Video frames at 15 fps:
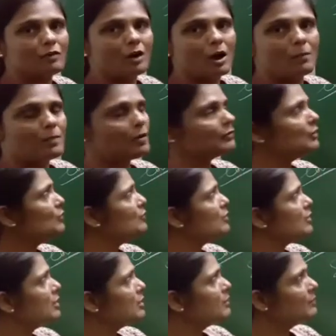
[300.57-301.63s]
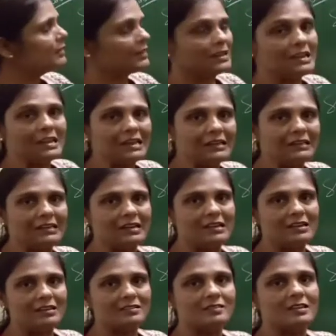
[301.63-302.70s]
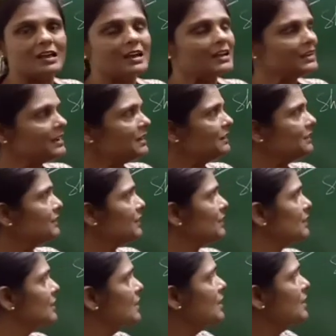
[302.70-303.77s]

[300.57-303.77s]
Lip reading: form of the word eat is eaten.